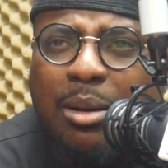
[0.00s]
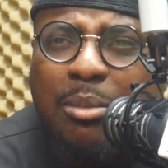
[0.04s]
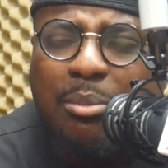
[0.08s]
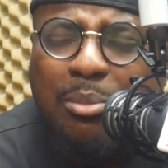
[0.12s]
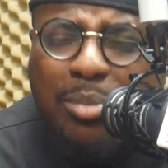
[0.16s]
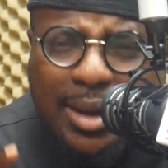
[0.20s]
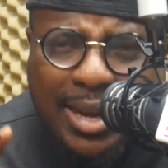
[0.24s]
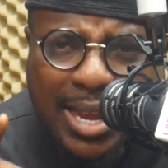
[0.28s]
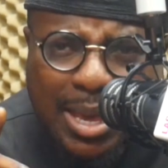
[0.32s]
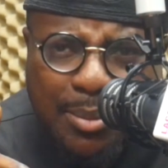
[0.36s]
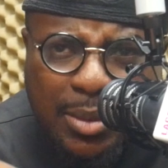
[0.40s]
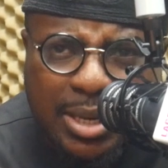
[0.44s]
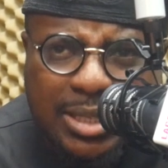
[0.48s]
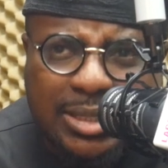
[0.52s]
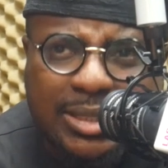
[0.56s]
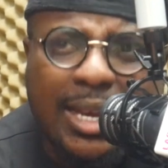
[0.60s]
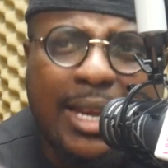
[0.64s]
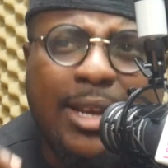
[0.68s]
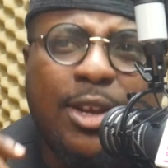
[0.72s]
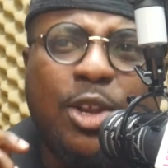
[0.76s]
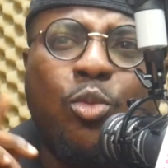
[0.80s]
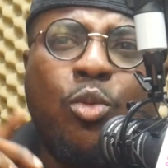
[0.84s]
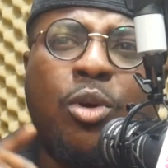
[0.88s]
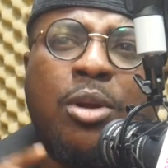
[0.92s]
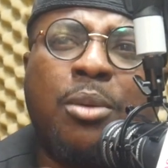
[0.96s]
But let me tell
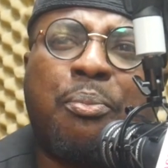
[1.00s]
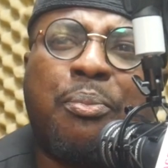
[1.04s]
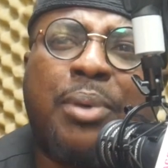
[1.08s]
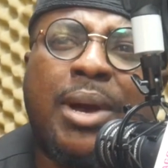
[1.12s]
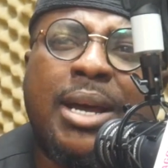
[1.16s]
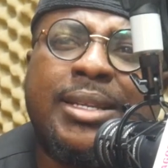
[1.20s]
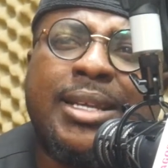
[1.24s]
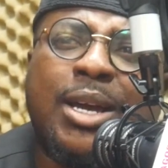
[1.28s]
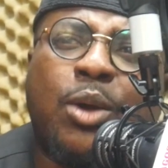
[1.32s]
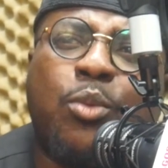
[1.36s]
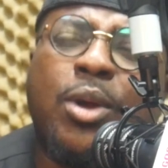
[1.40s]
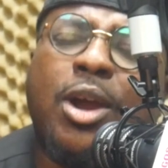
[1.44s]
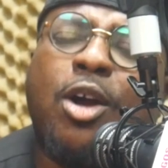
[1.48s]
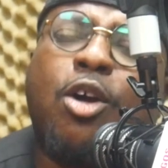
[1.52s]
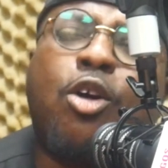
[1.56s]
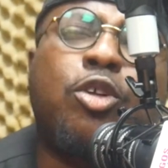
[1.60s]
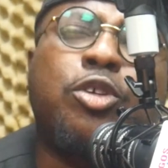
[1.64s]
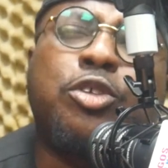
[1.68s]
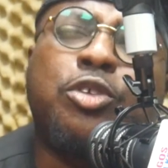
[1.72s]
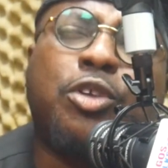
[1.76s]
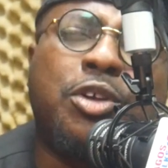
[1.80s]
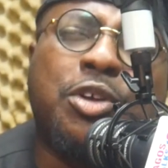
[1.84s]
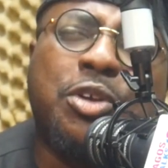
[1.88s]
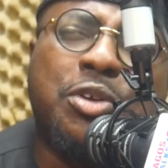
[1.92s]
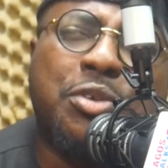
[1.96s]
you one part that we're all
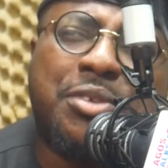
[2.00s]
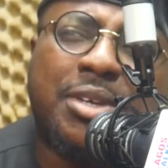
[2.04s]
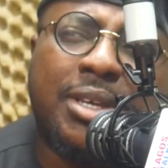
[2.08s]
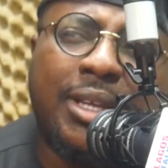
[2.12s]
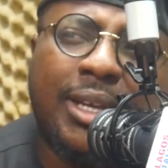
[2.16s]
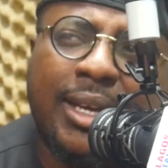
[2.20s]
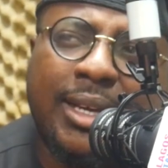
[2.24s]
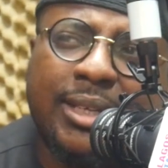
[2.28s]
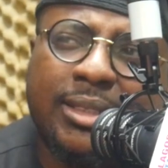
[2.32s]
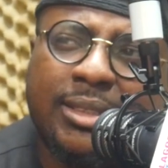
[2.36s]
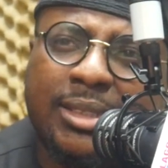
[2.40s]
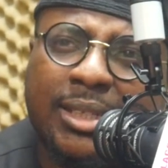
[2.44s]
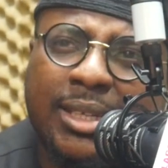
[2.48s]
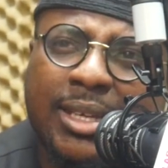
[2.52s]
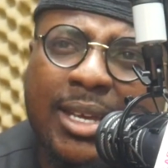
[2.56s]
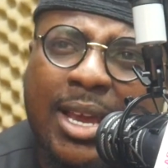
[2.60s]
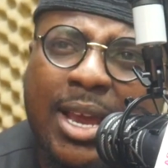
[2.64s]
not looking at.